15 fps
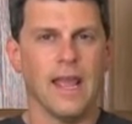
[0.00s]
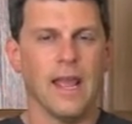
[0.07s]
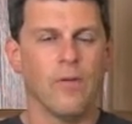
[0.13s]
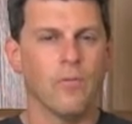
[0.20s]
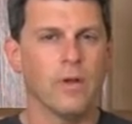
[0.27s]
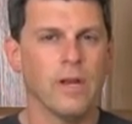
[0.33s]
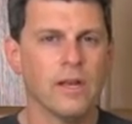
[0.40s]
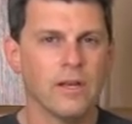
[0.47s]

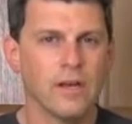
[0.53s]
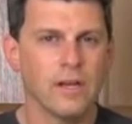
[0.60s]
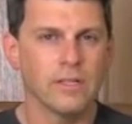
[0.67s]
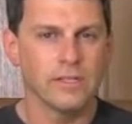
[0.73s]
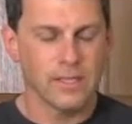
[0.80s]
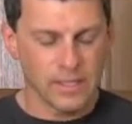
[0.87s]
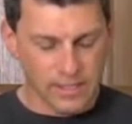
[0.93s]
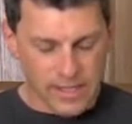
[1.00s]
And when it
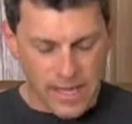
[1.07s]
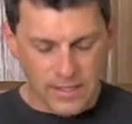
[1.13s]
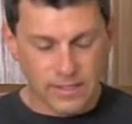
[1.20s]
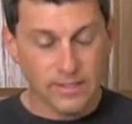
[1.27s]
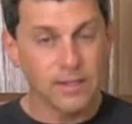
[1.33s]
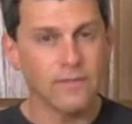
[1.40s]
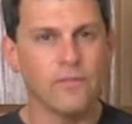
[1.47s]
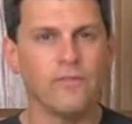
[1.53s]
does, in
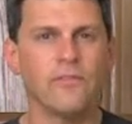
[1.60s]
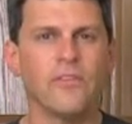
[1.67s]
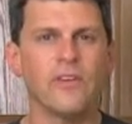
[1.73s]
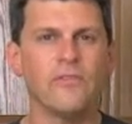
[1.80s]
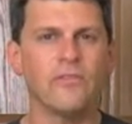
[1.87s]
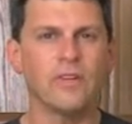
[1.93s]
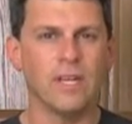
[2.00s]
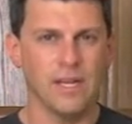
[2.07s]
less than
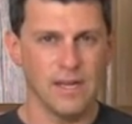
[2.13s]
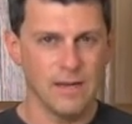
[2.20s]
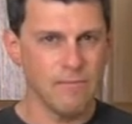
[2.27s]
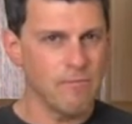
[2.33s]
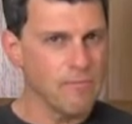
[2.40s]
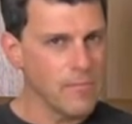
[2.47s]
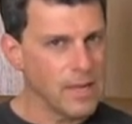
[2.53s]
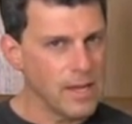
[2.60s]

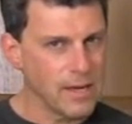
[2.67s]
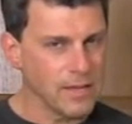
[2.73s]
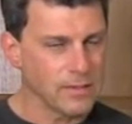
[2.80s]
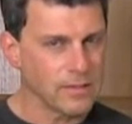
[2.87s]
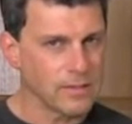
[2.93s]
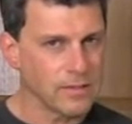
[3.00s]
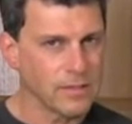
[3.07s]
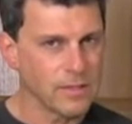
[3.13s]
15
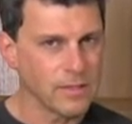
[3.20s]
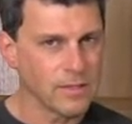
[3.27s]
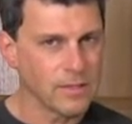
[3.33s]
minutes,